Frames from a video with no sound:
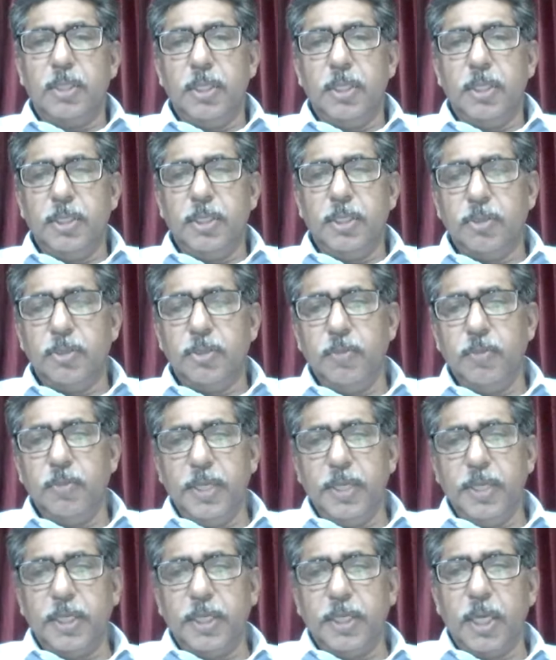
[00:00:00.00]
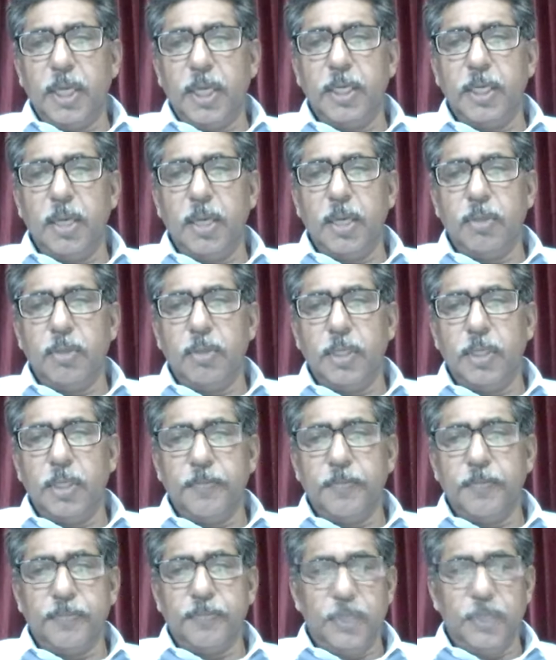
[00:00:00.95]
it should be carried out
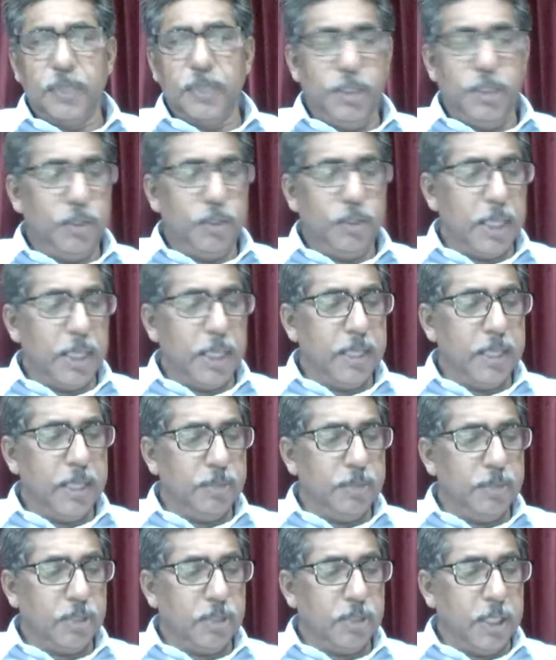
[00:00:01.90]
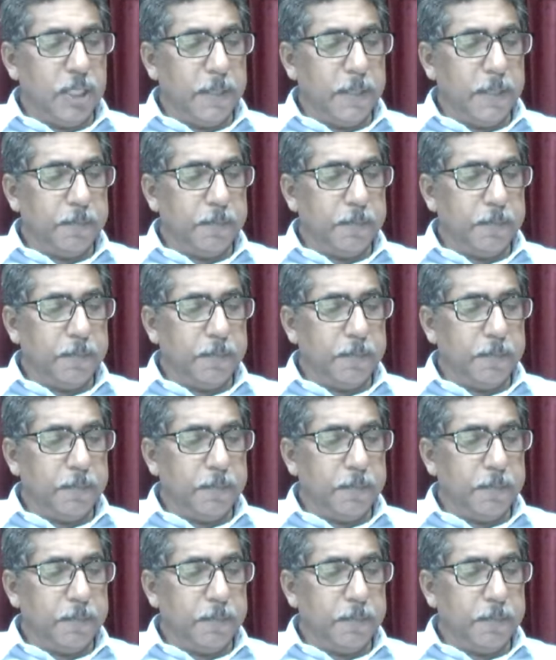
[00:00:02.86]
unanimously.